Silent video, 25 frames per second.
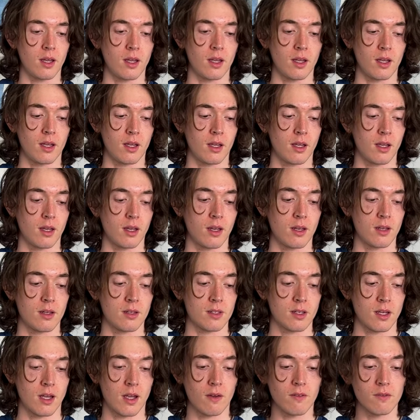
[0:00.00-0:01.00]

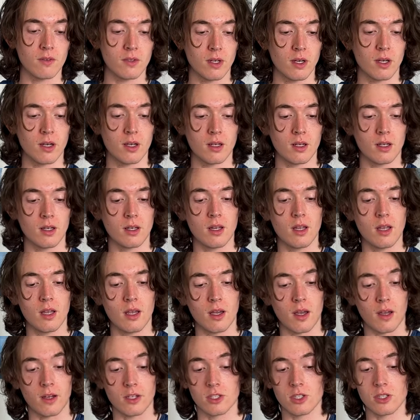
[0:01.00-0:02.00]
And I'm done.
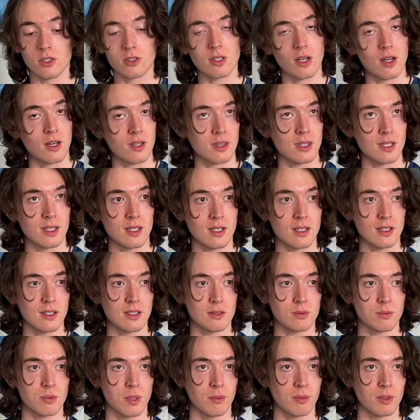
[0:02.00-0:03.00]
I just got
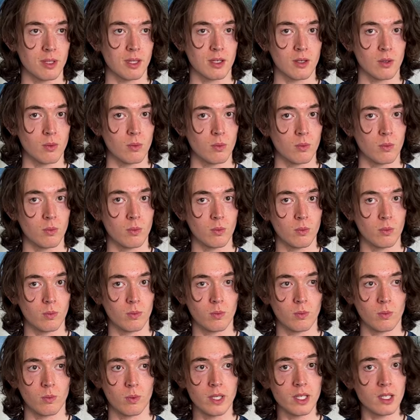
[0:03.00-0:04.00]
these probably like a
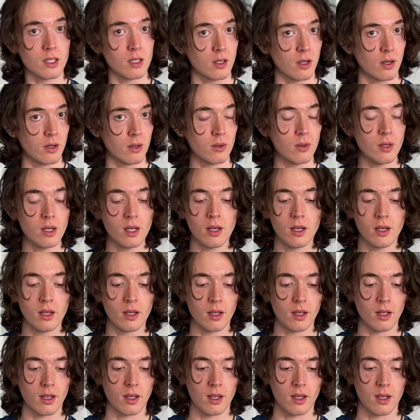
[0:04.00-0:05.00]
week ago
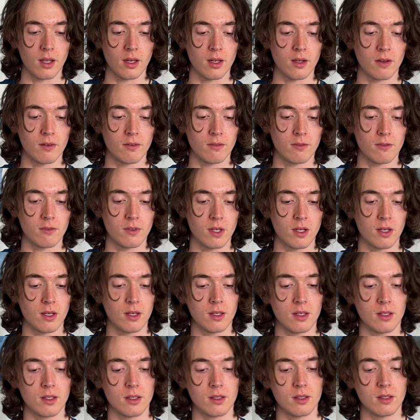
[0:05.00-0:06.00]
and I've
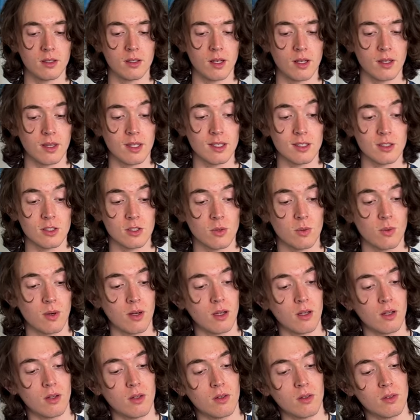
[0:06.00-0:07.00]
done I think
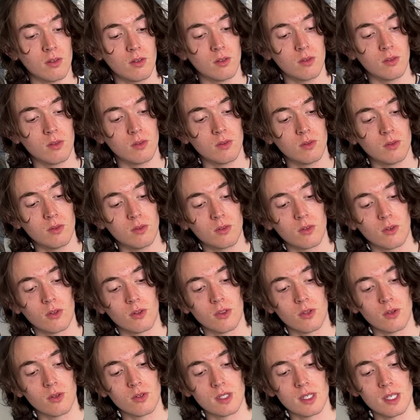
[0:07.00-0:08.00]
12 or
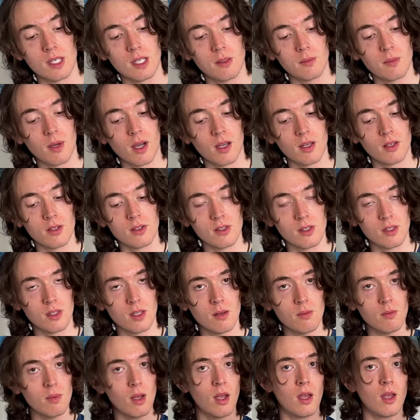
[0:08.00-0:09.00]
13 miles in
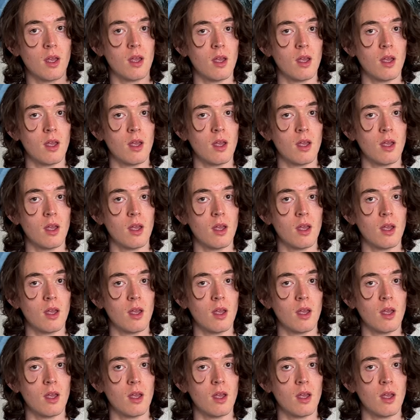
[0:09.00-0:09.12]
them.